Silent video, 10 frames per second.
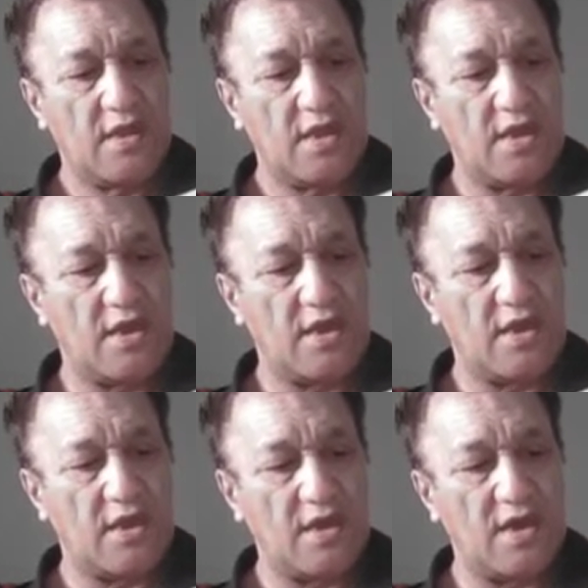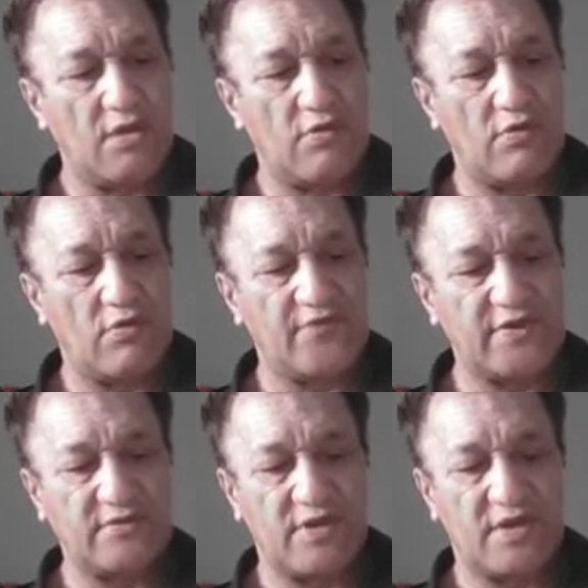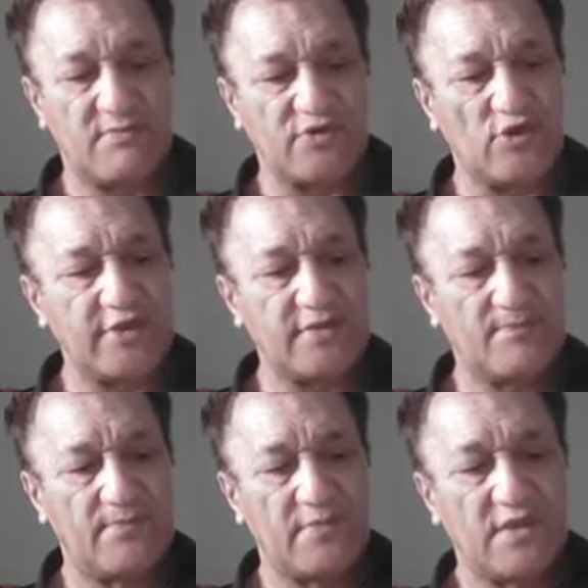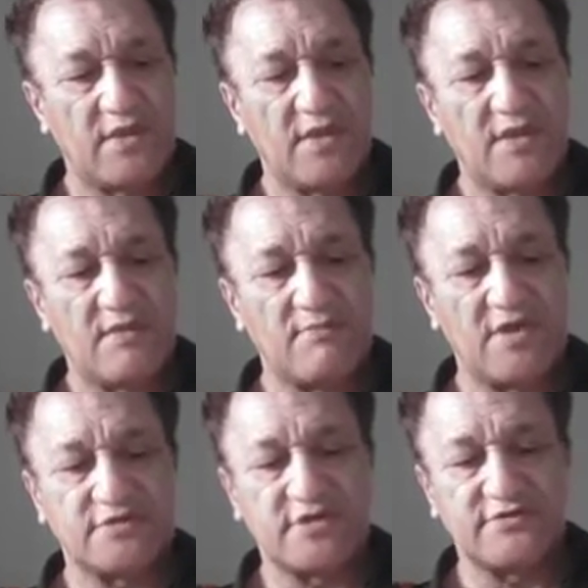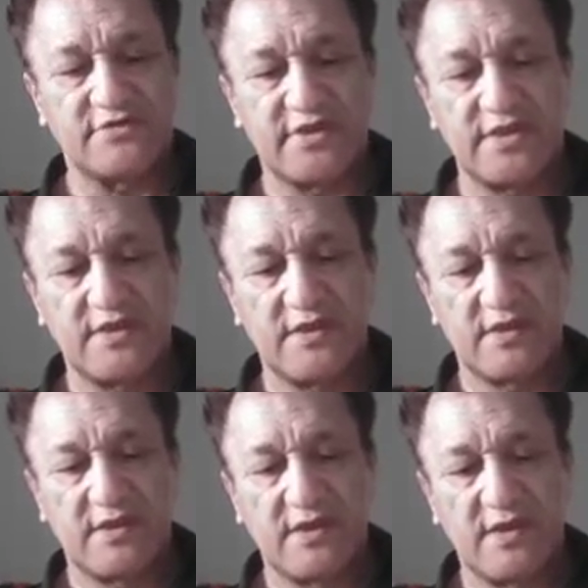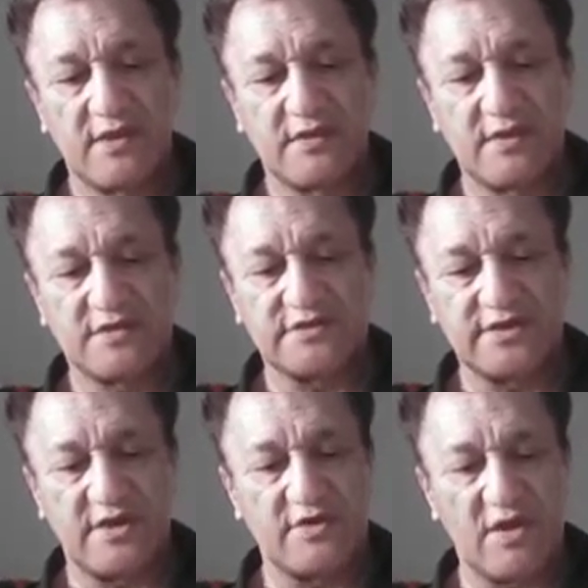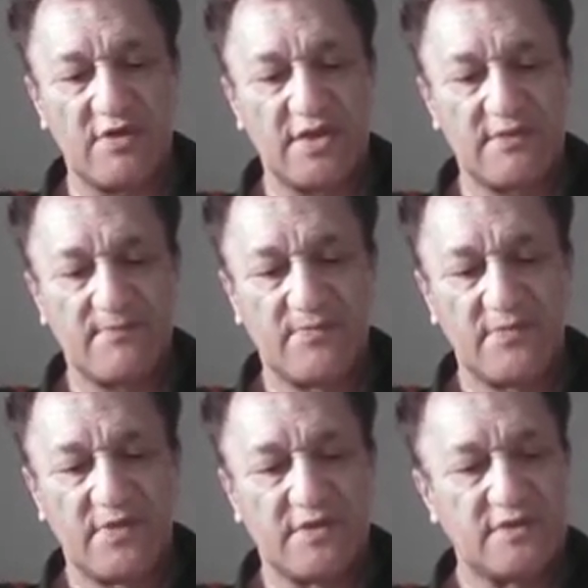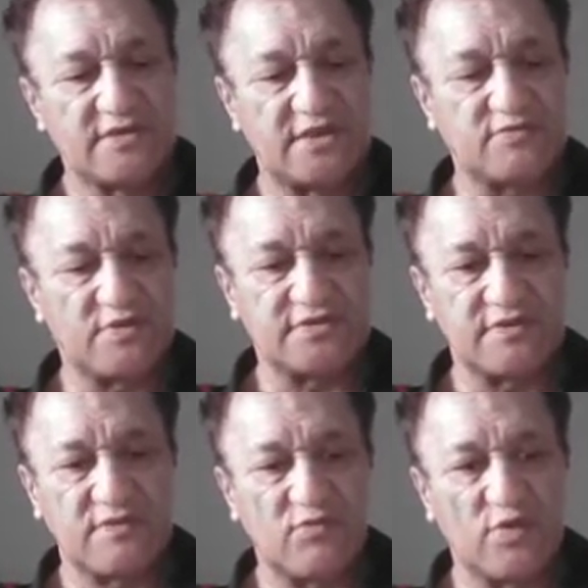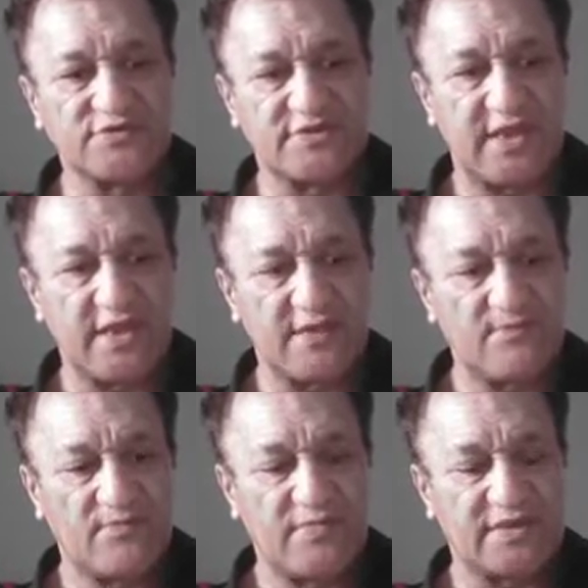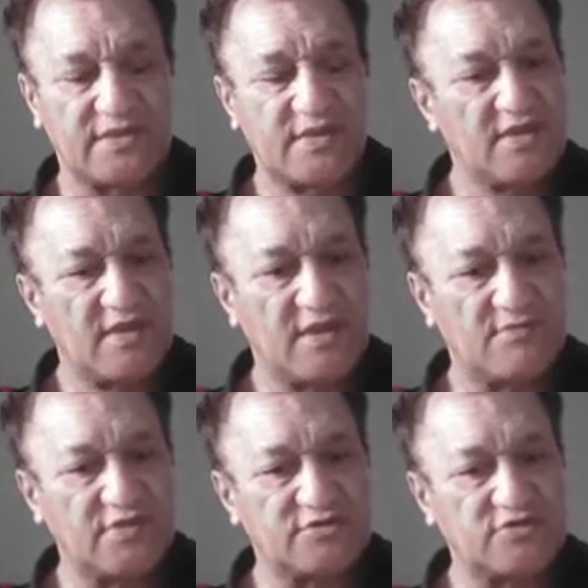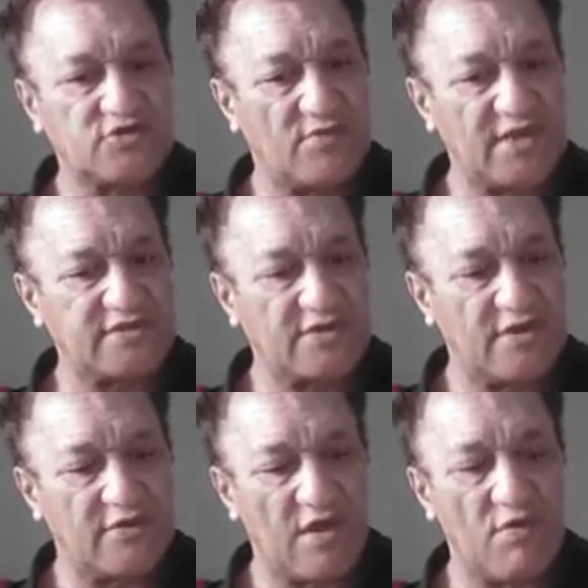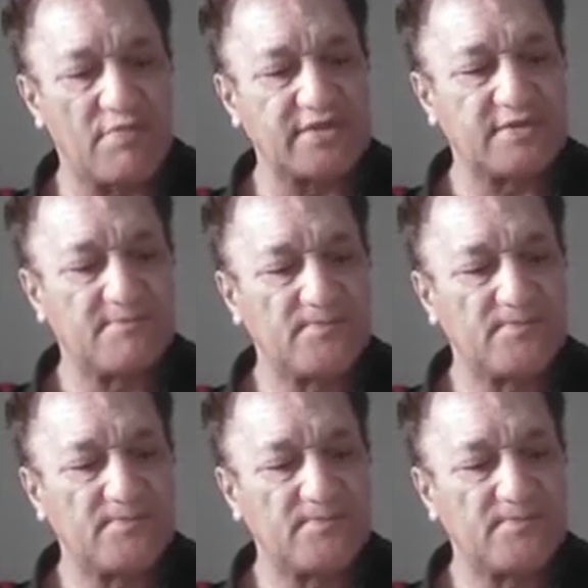Ha o whenua marae, Maungatautari, Ngāti Raukawa, that's what was there, but I'm not too sure about the Raukawa bit.